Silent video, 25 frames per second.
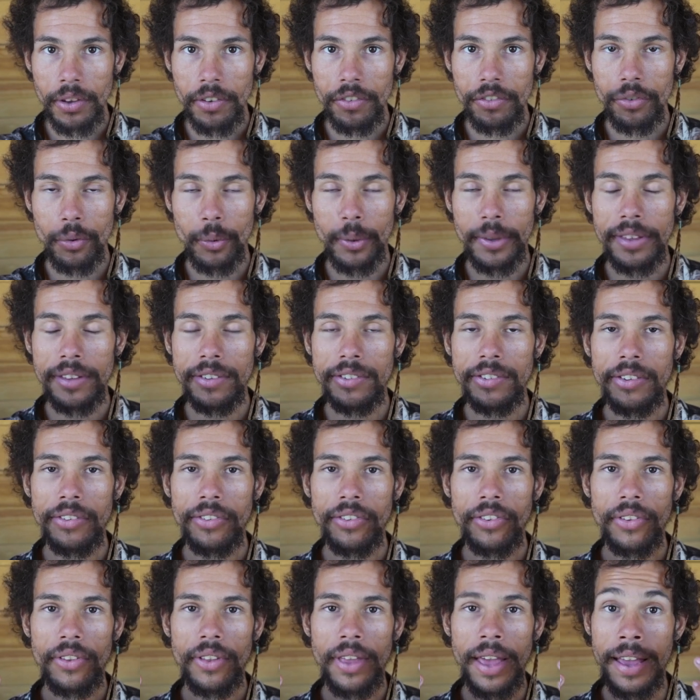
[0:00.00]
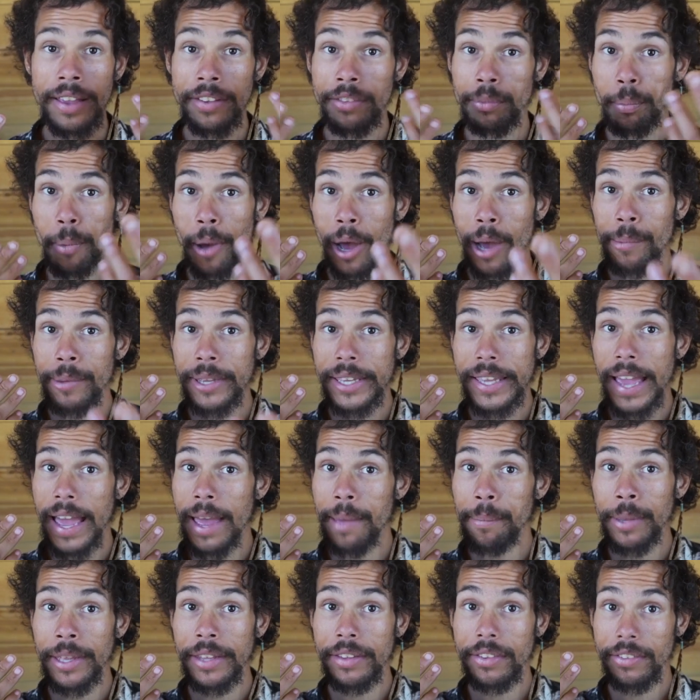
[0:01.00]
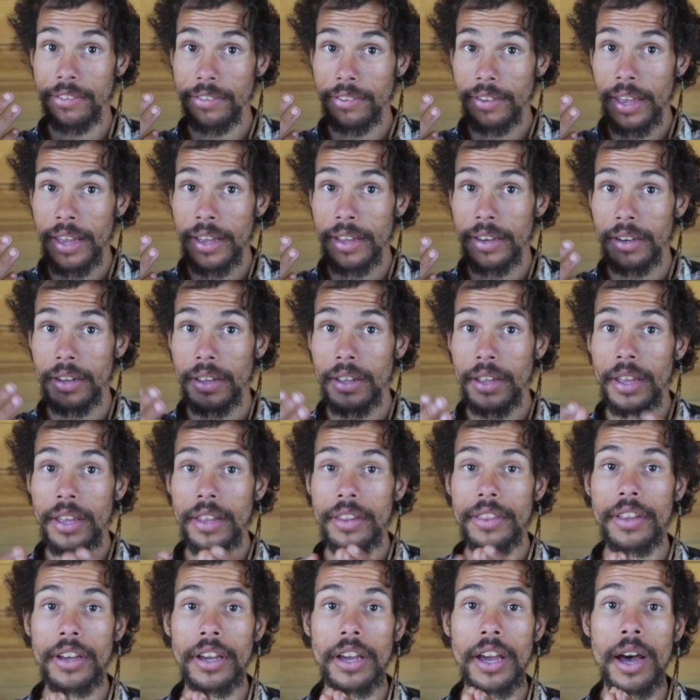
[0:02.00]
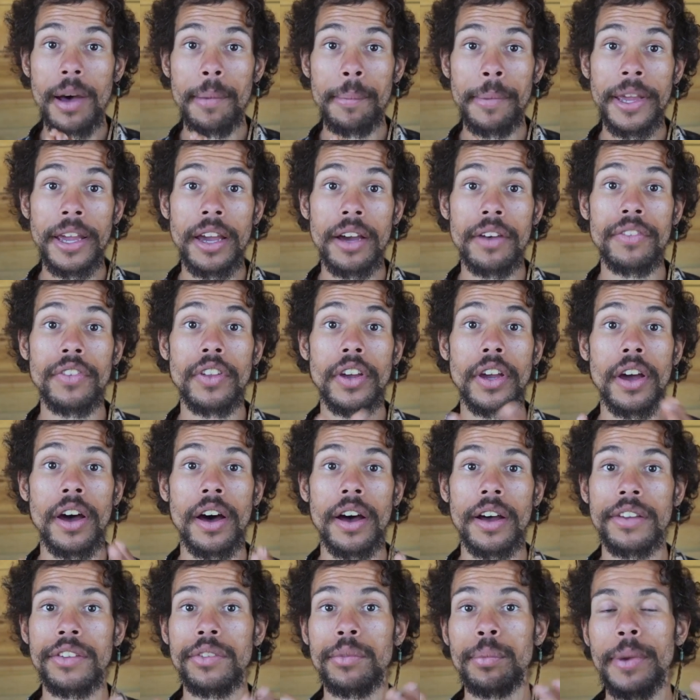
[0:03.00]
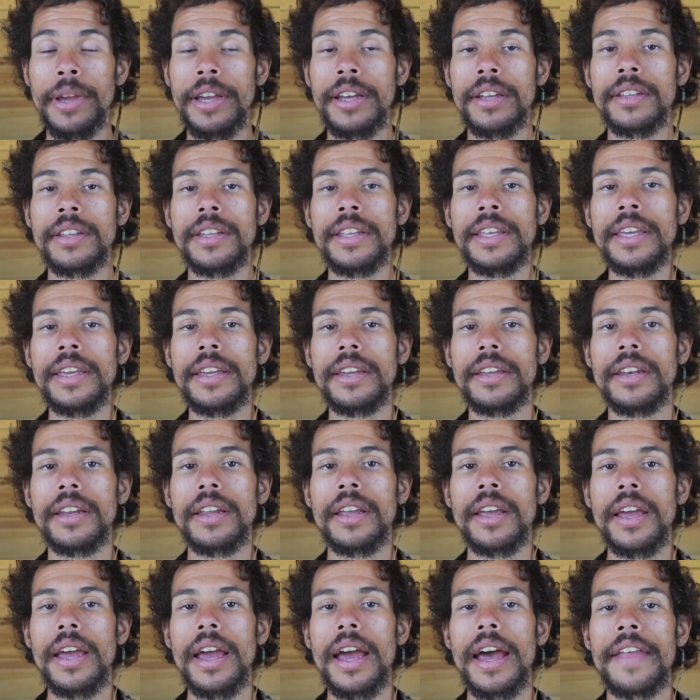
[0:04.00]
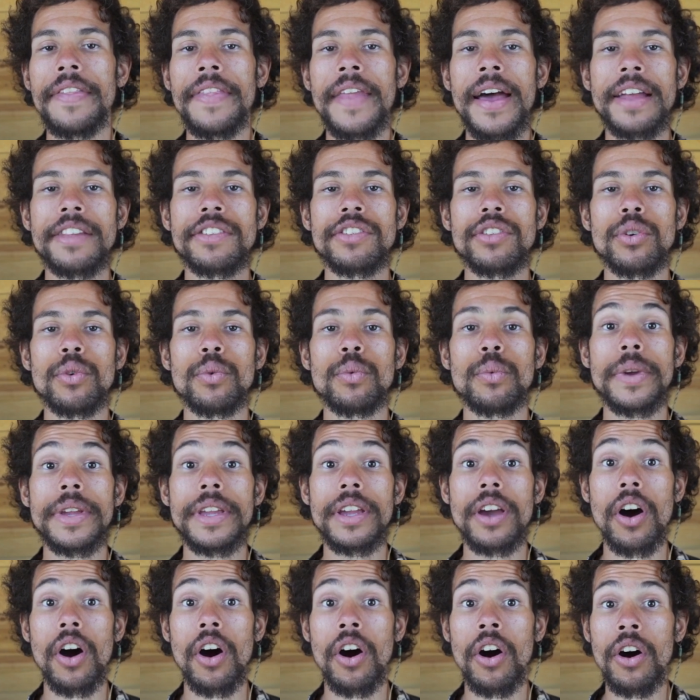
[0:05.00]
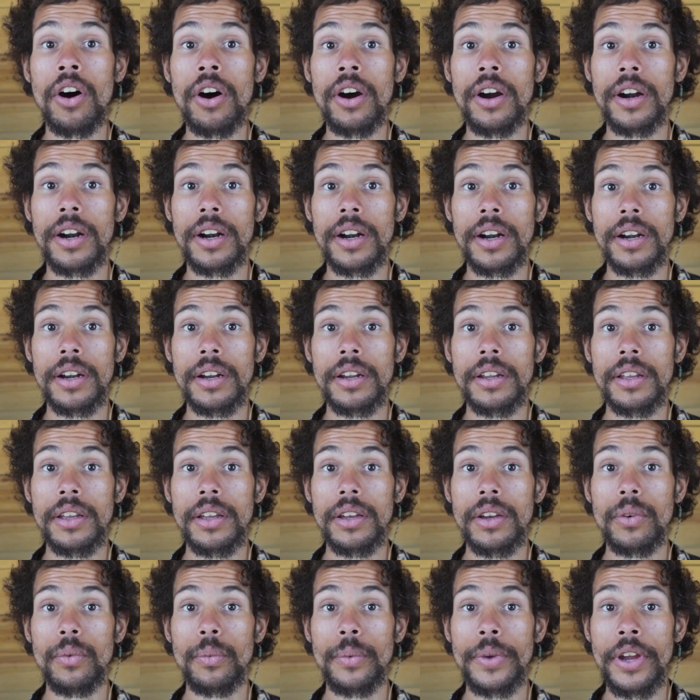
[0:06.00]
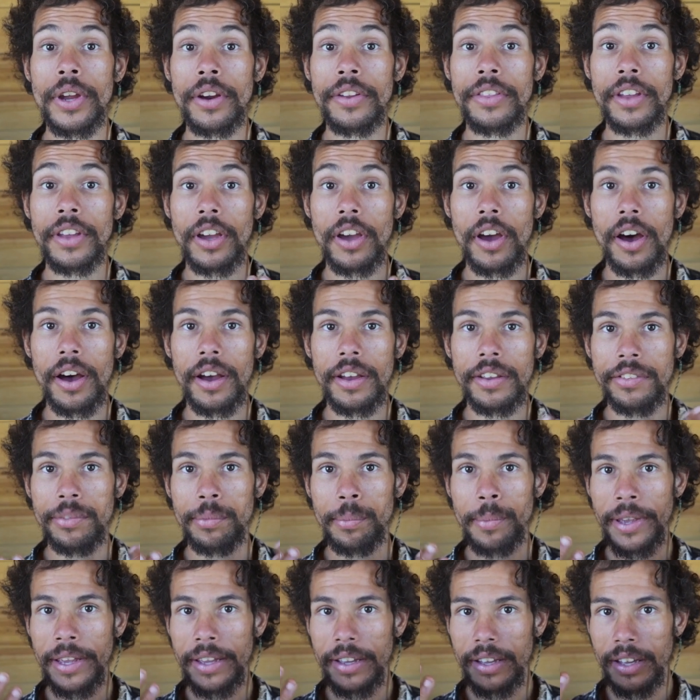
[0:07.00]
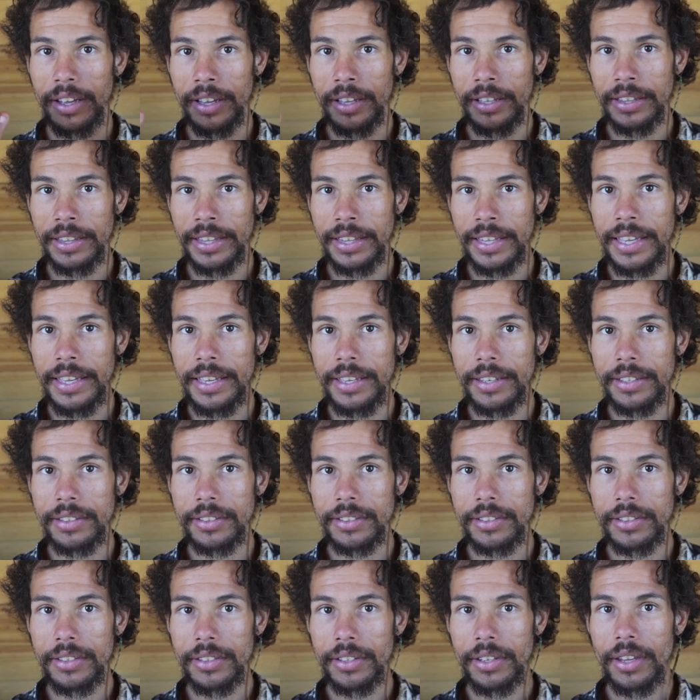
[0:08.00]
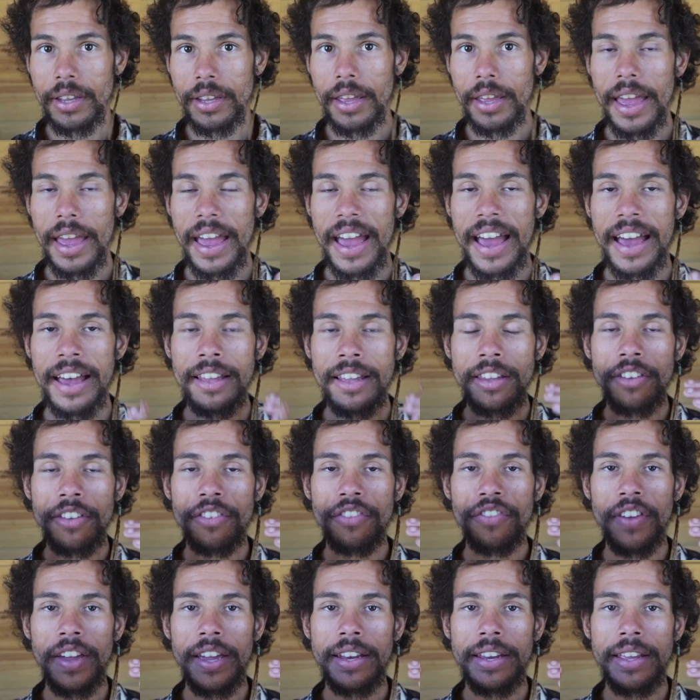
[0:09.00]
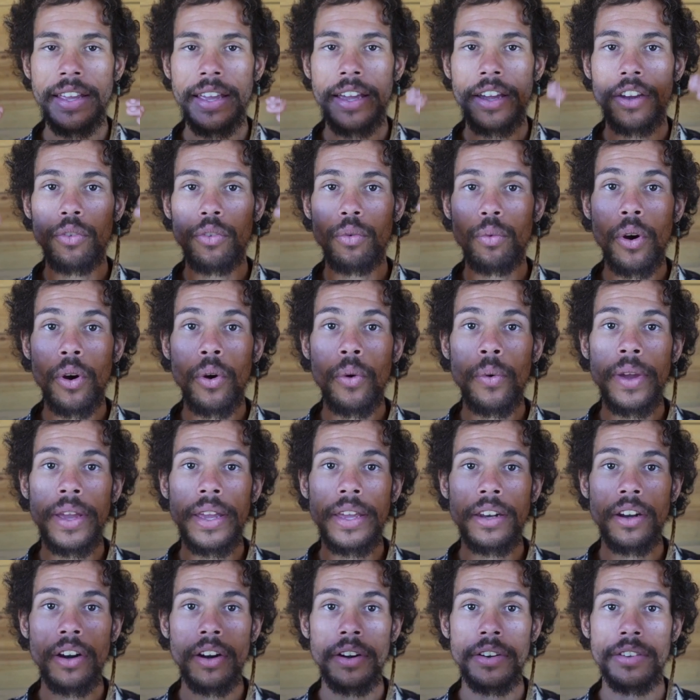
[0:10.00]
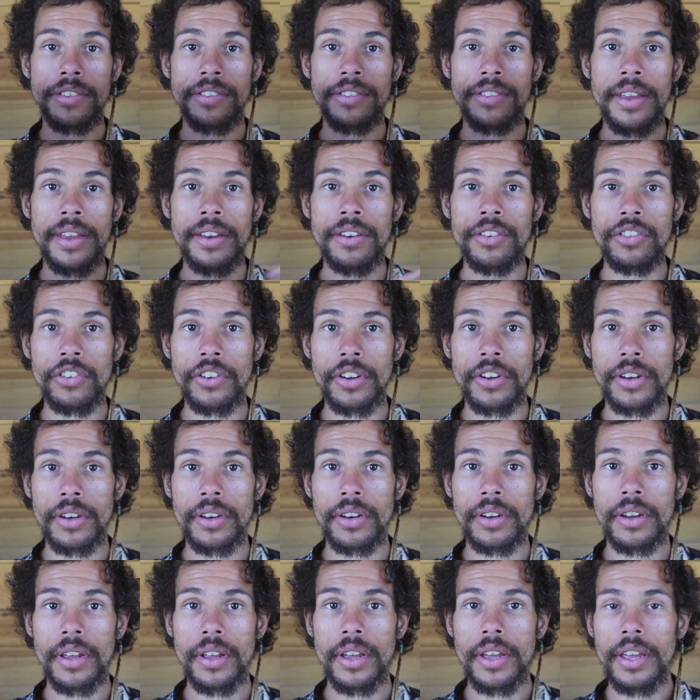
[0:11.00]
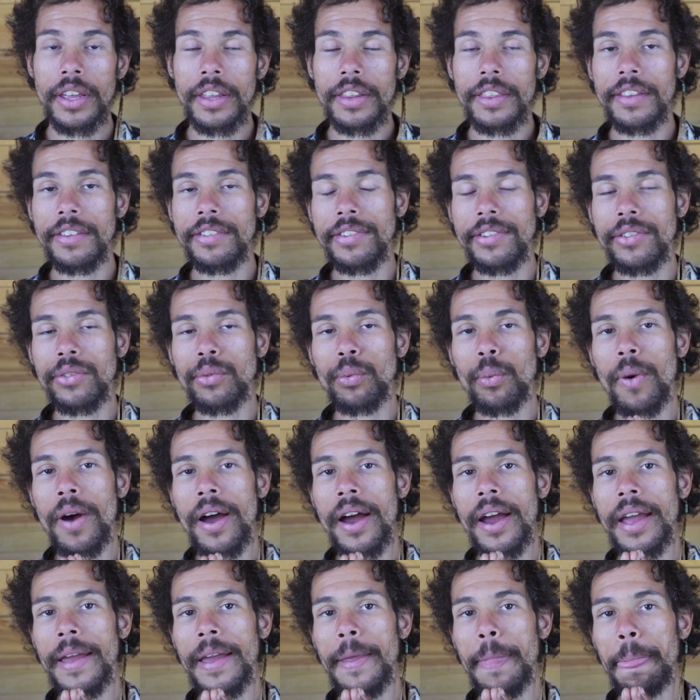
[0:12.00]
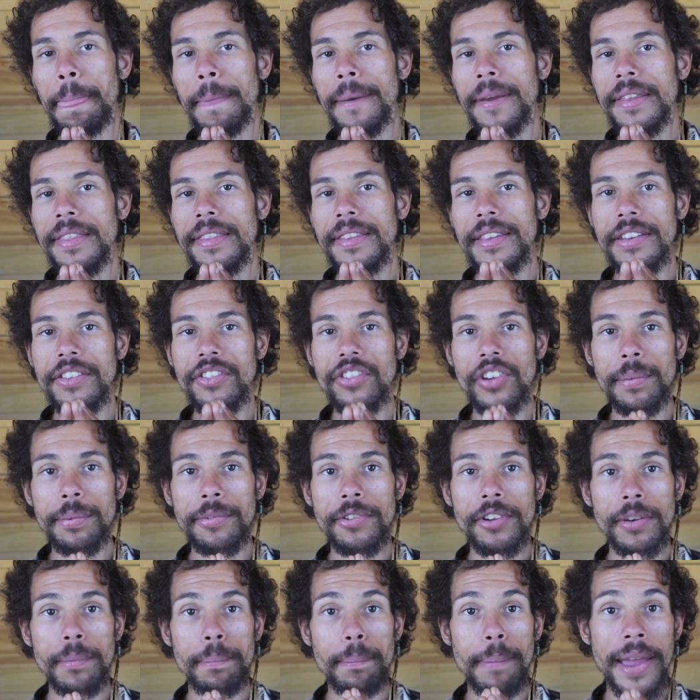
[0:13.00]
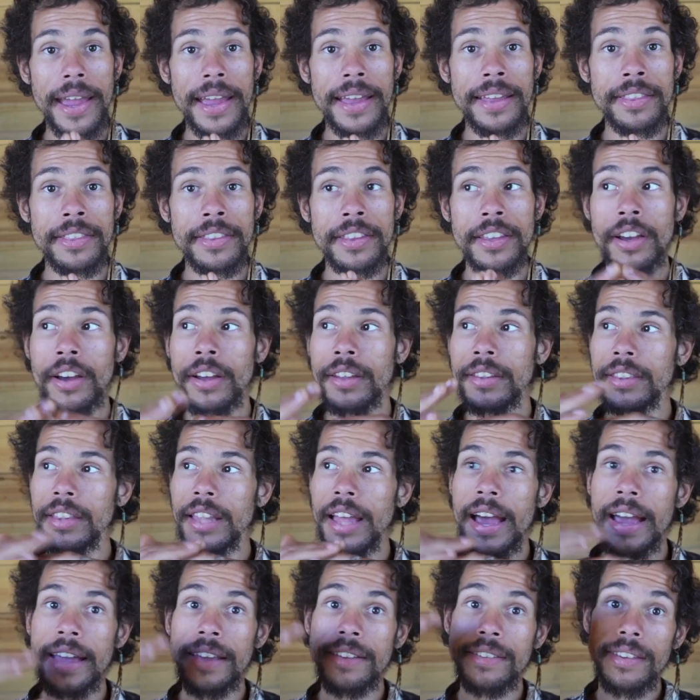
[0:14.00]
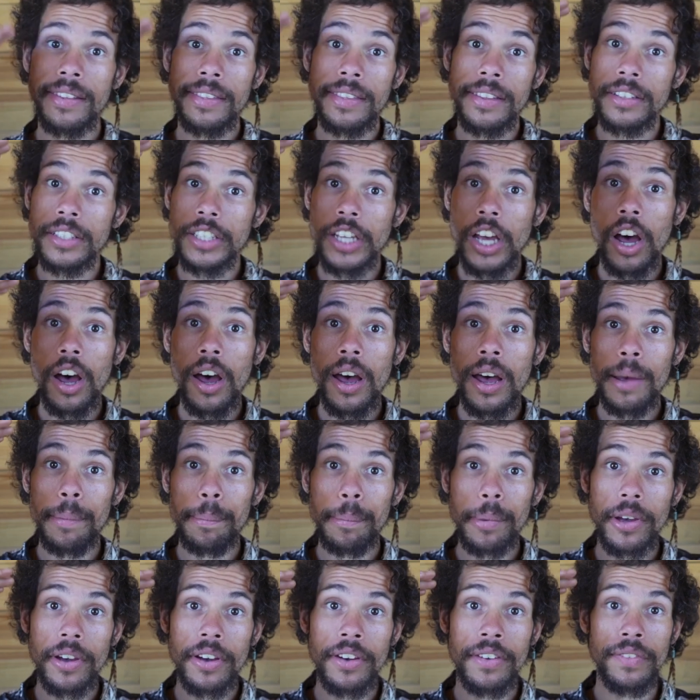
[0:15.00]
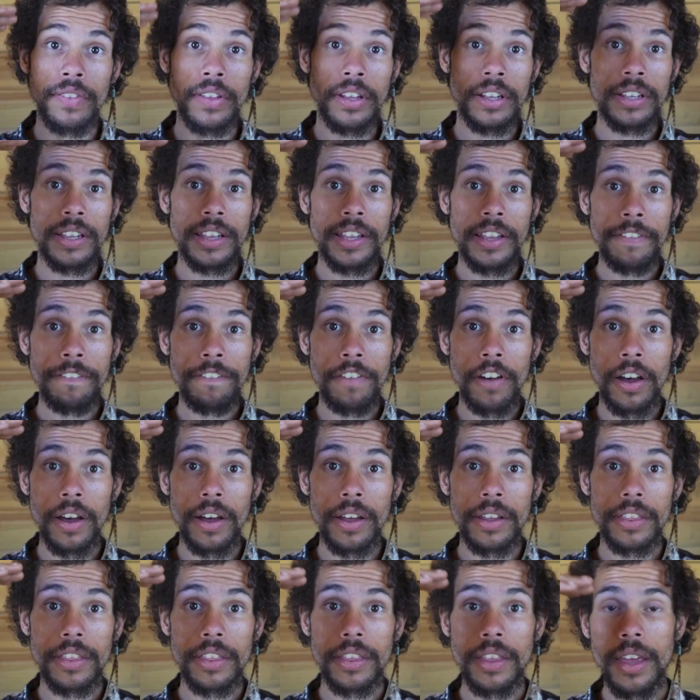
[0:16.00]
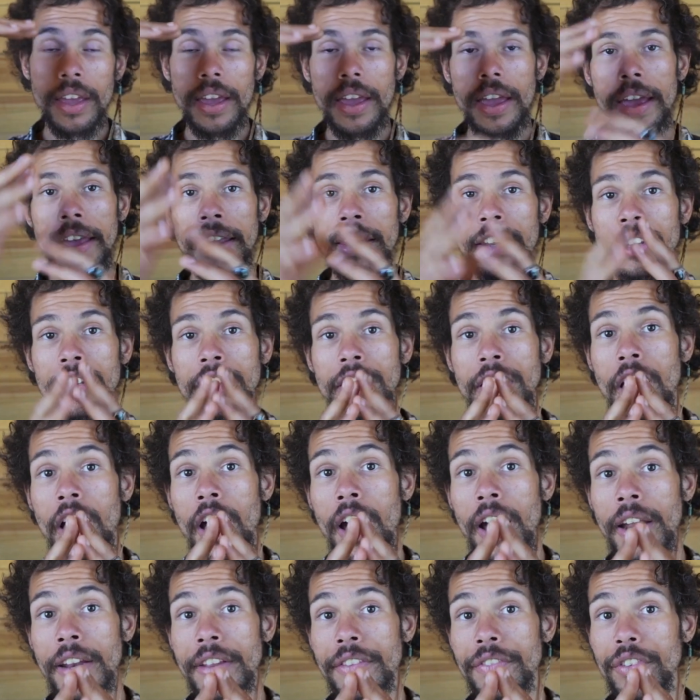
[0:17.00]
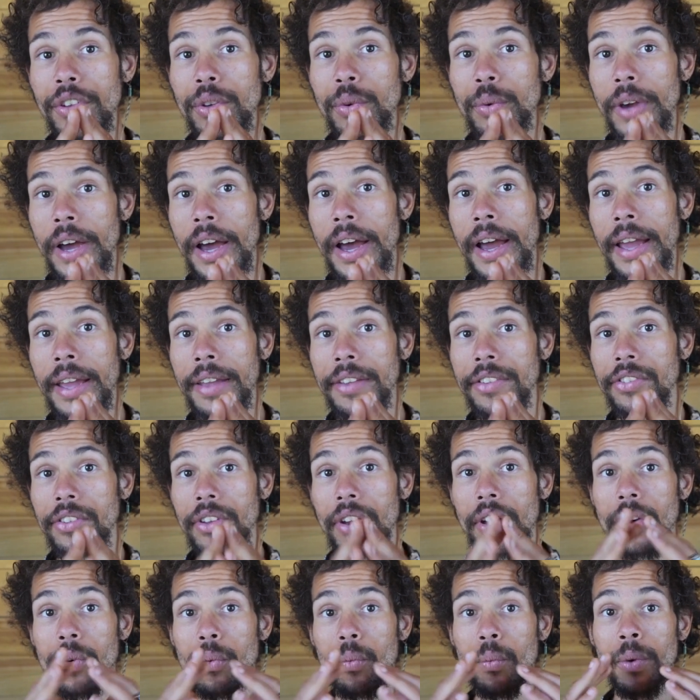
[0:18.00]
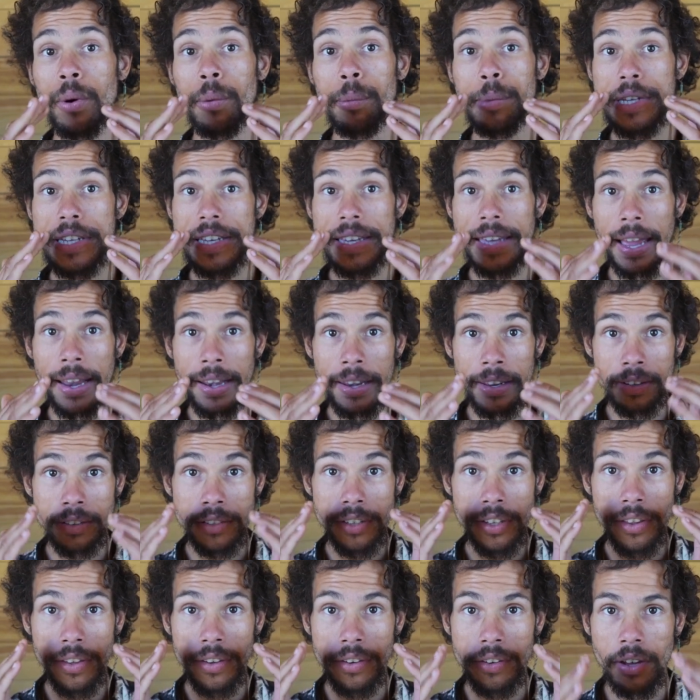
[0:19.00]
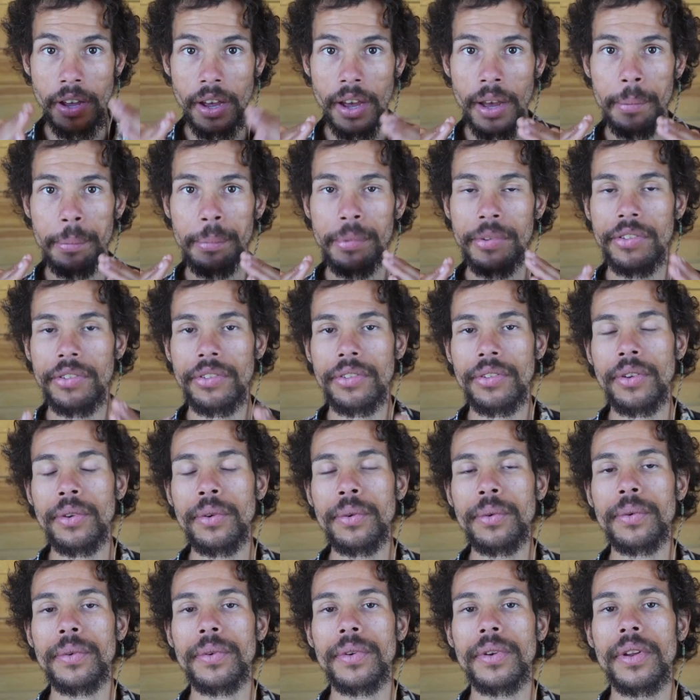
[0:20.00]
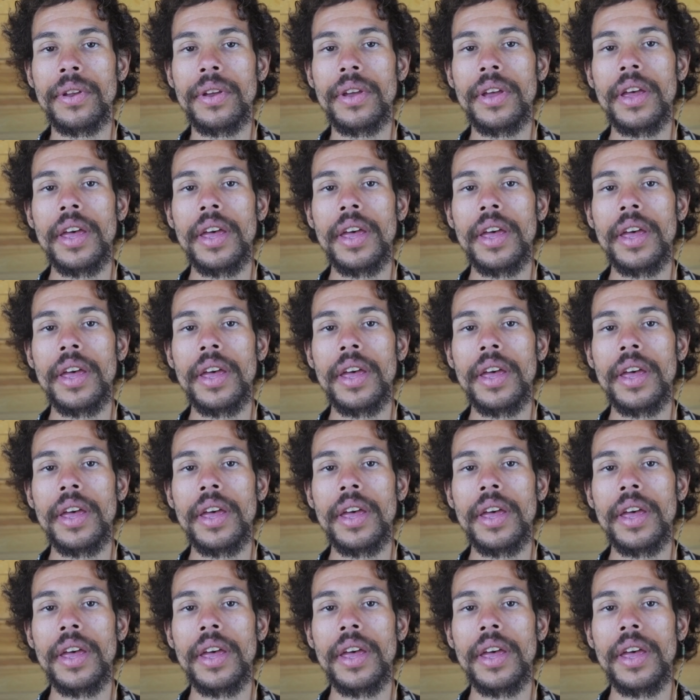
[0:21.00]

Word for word: For this is, as Bobby Hemmitt said, the coming of the cosmic elite. And that's who we are. We are the cosmic elite, elevating and growing in our ascension. This is why the Egyptian pantheon lies at the top of the Qliphoth and a lot of you guys will be getting to the top soon.